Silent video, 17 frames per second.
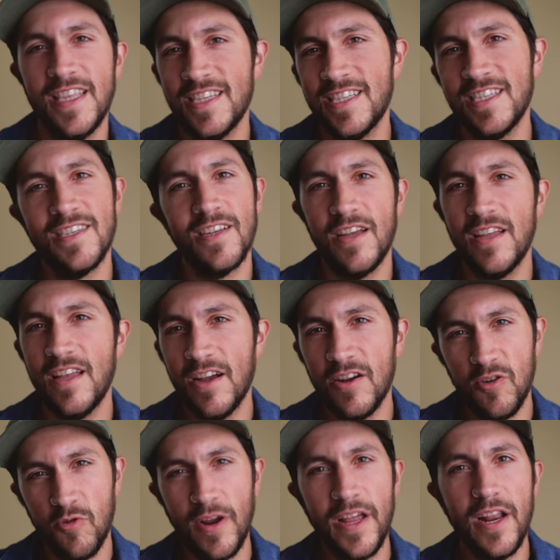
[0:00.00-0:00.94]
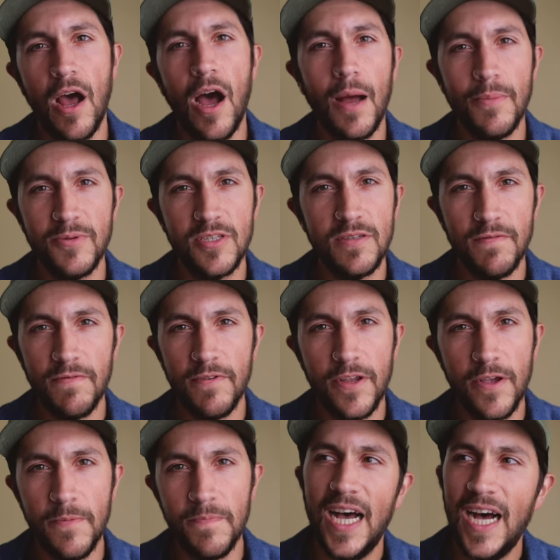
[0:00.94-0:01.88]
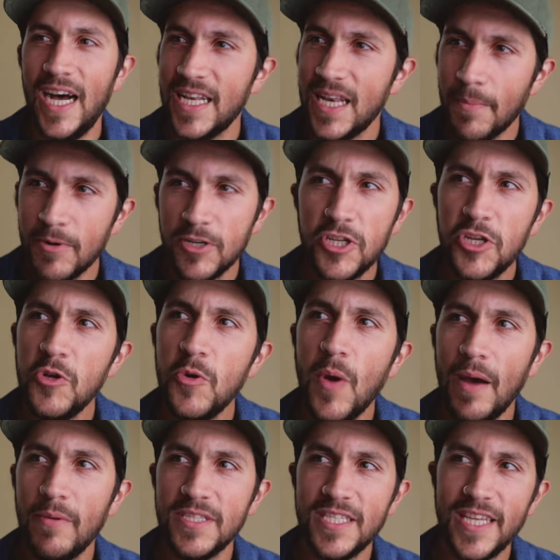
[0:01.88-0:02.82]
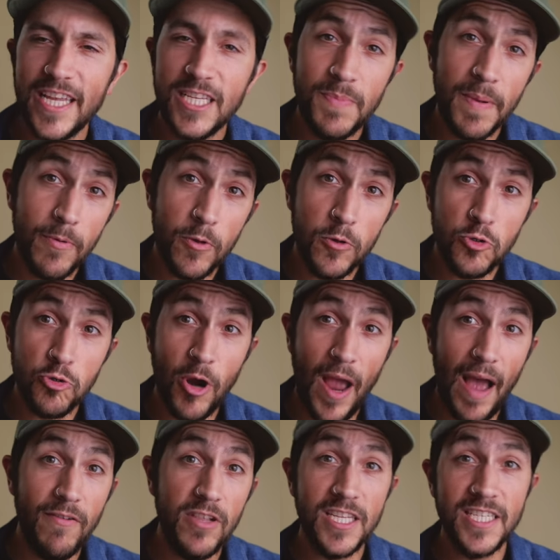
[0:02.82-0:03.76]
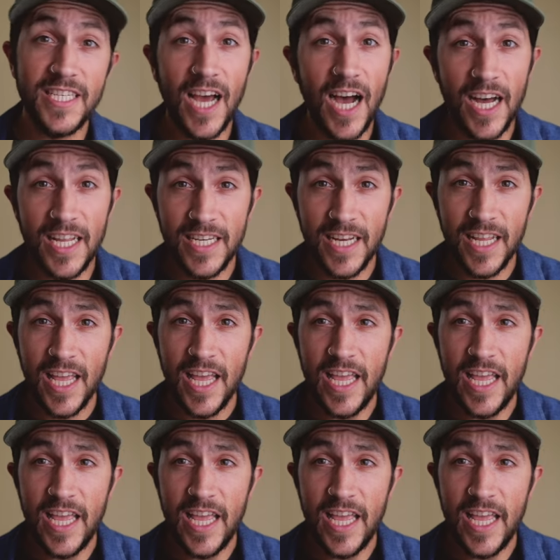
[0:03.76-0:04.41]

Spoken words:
This is a great option for you. Number two, I would say, is people who travel a ton.